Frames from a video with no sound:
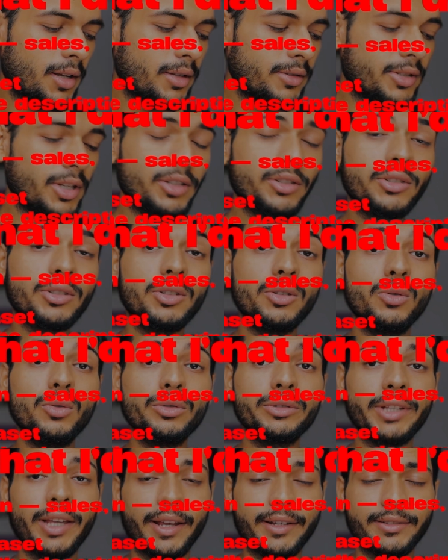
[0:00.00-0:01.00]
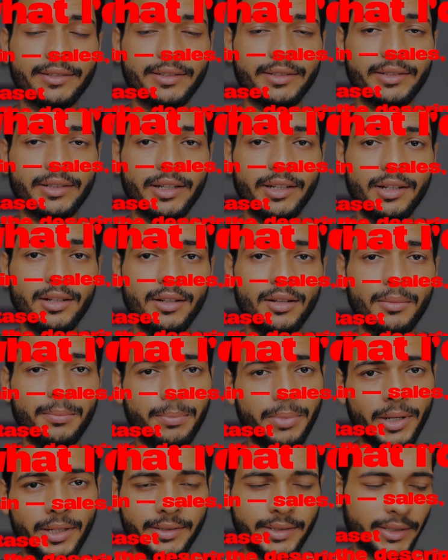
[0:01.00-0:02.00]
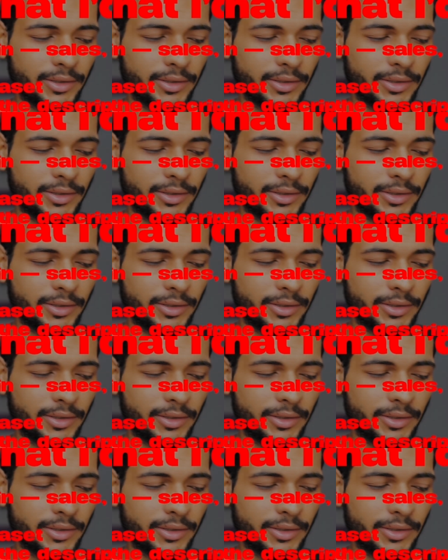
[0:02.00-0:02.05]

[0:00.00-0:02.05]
Just use Excel plus